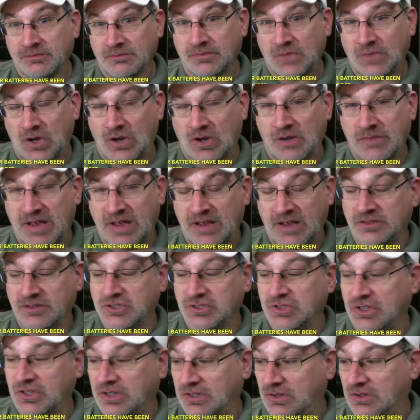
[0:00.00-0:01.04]
automatically
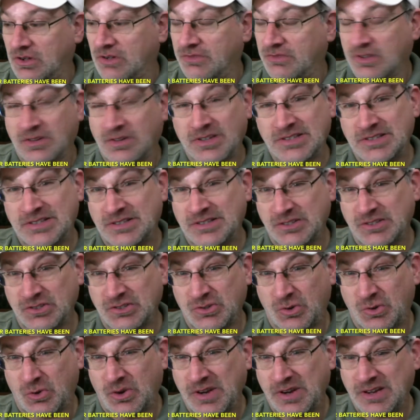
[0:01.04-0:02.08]
shutting off, unless it's a
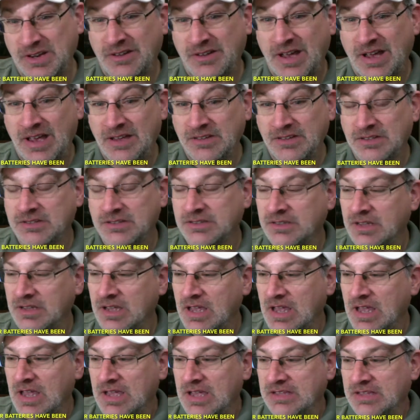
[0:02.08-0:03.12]
toy class,
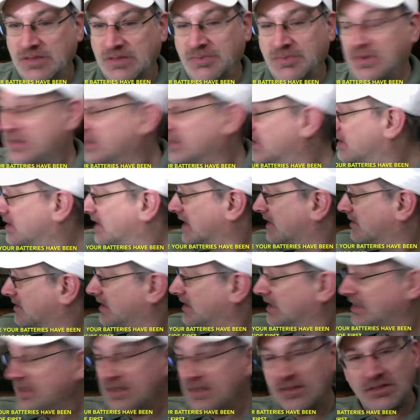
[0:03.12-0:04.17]
typically like
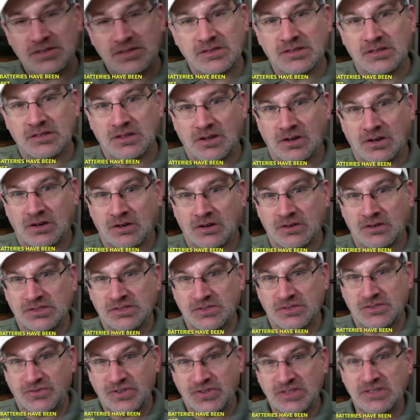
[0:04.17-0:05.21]
these are
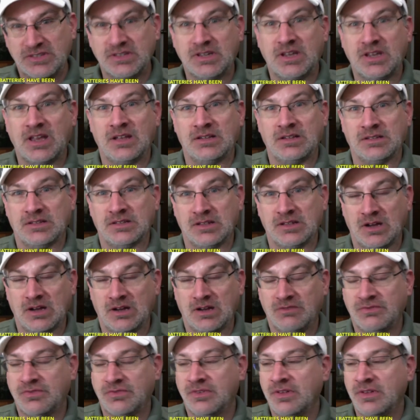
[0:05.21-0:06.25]
sophisticated
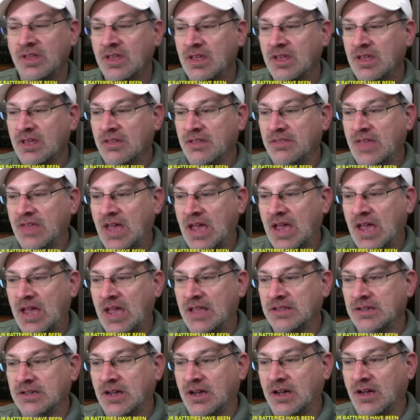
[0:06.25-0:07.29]
enough
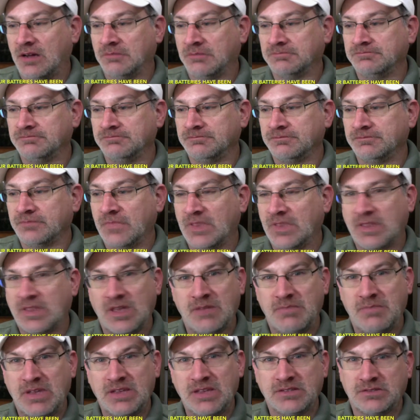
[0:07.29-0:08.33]
that um,
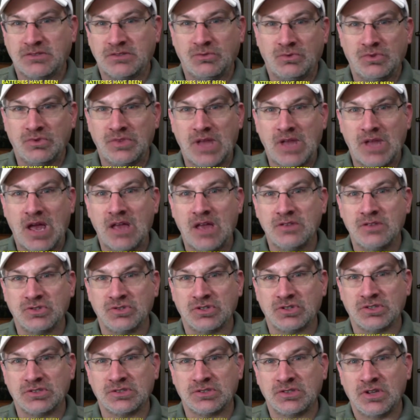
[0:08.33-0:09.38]
they basically will not
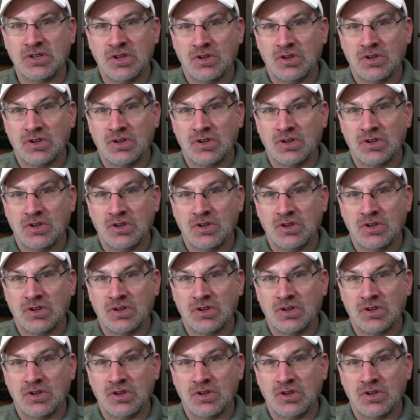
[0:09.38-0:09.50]
just